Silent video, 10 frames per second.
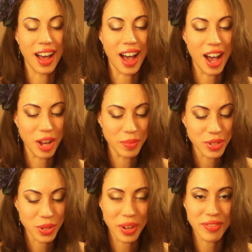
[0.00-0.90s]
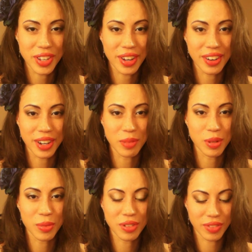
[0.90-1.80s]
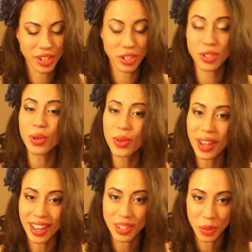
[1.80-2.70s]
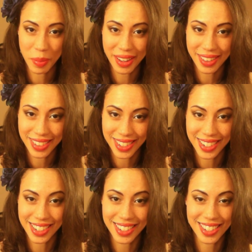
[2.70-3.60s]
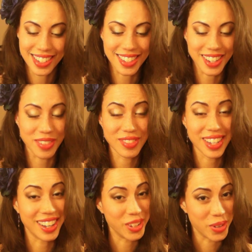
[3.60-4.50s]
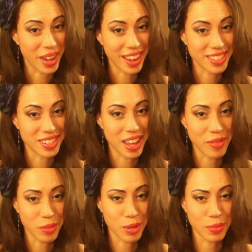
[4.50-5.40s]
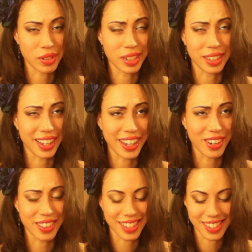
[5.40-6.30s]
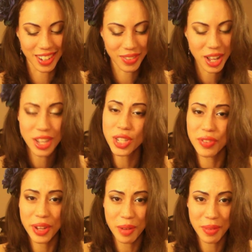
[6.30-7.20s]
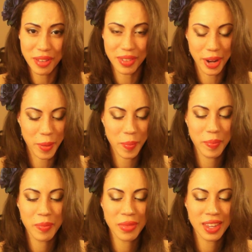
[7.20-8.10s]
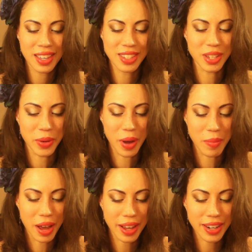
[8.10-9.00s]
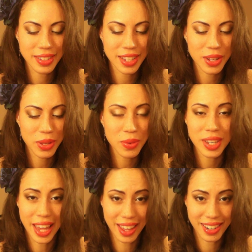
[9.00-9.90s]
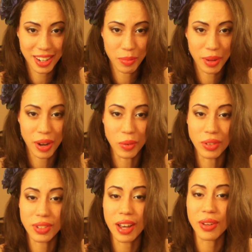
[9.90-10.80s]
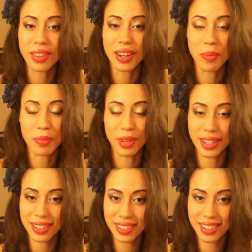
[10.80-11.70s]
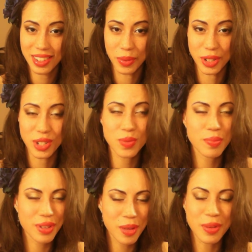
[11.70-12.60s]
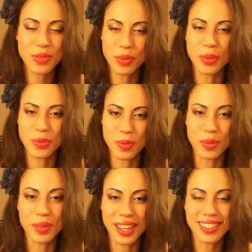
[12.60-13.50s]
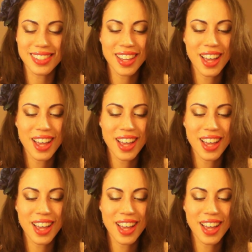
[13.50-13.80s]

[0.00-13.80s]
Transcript: Um, so I figured it'd be more fun to show you guys what my ethnicity is instead of telling you guys and having people click like and all that stuff. So I figured I'd make a video. So, I'm not going to tell you yet, but I will tell you that I'm mixed, which is pretty much what most people guess.